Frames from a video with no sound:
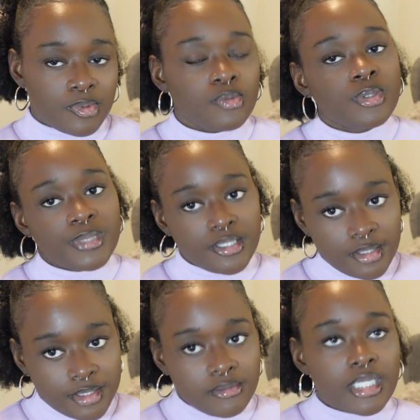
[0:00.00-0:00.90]
Well, we'll be
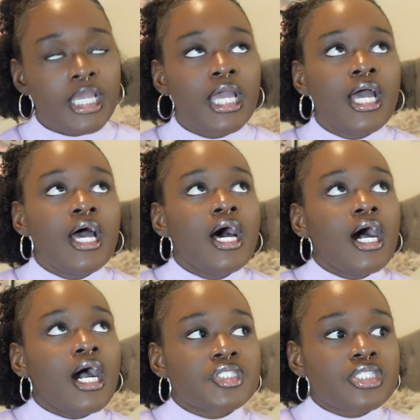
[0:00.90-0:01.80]
33.
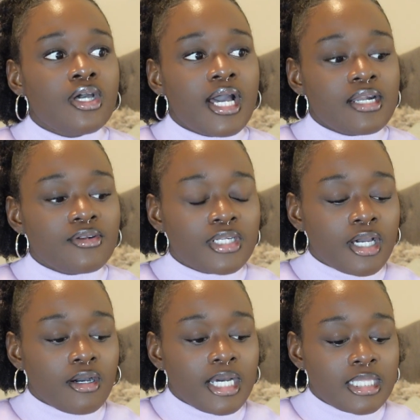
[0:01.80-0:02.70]
So I don't
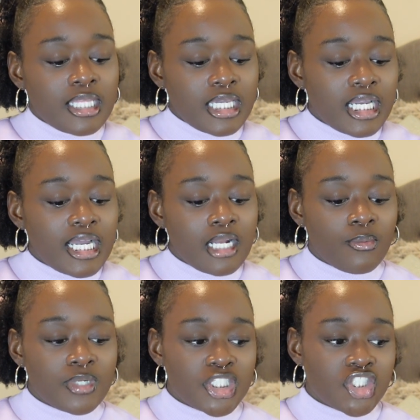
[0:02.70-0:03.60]
know. I think I kind
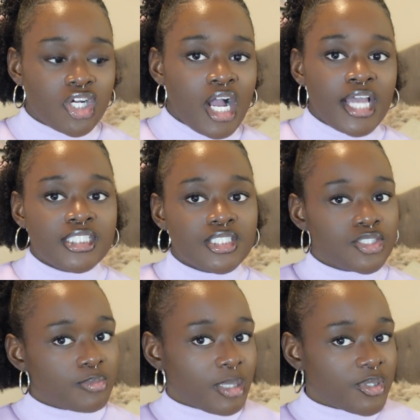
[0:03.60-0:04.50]
of want to try to
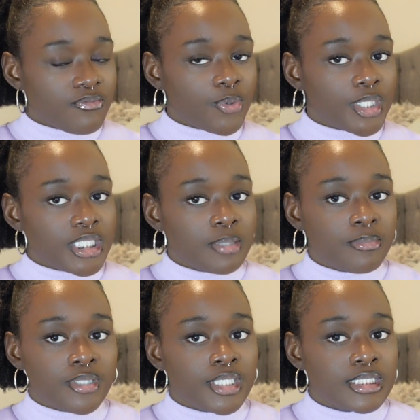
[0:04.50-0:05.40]
do maybe 40,
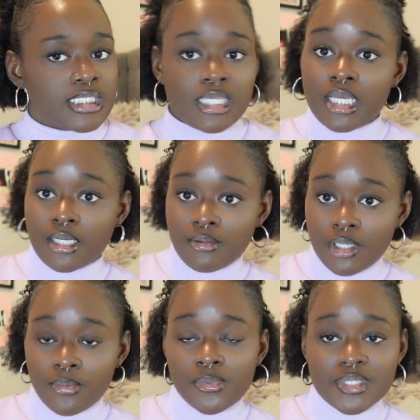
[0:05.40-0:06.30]
but I don't
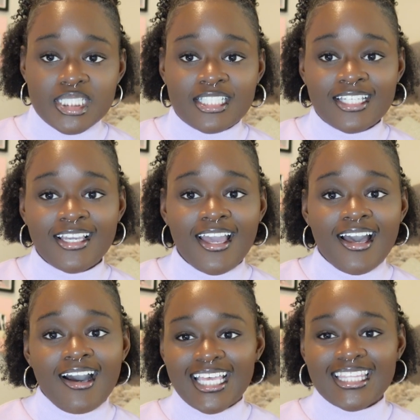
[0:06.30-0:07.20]
know. We'll see.
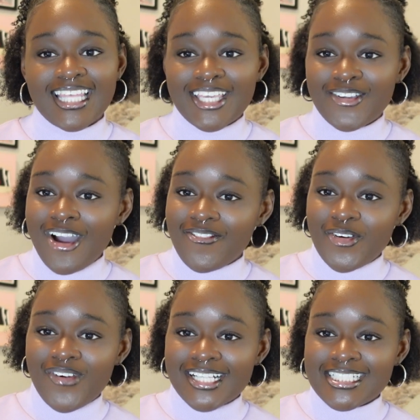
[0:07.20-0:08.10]
Thank you all for
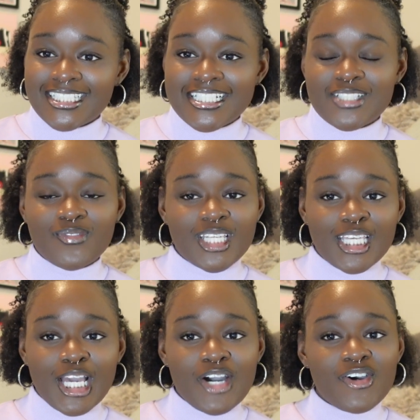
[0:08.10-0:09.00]
watching this
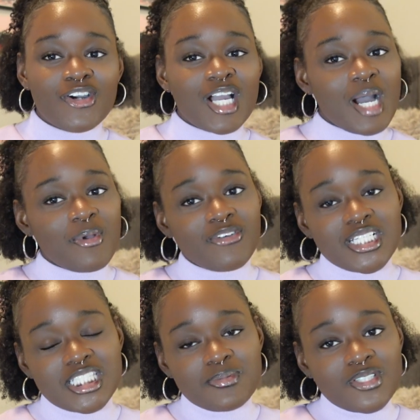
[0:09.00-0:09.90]
video. Comment, rate,
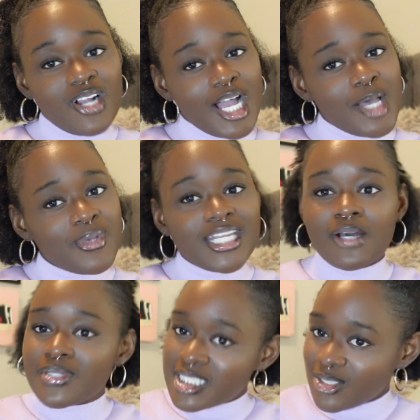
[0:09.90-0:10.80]
subscribe, and I
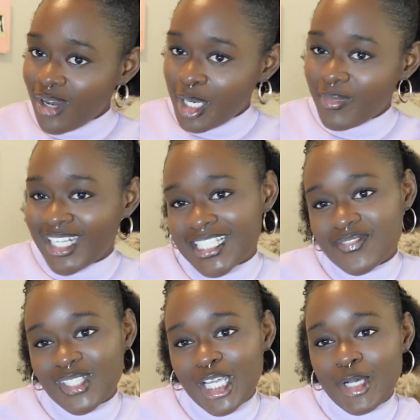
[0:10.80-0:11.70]
will see you all in my next
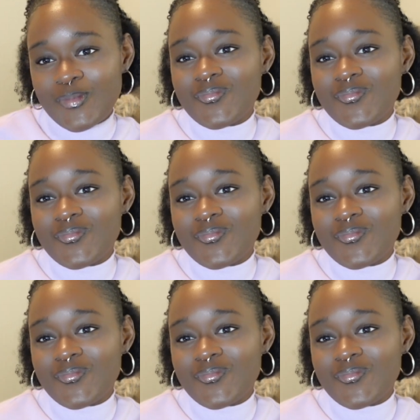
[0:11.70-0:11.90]
video.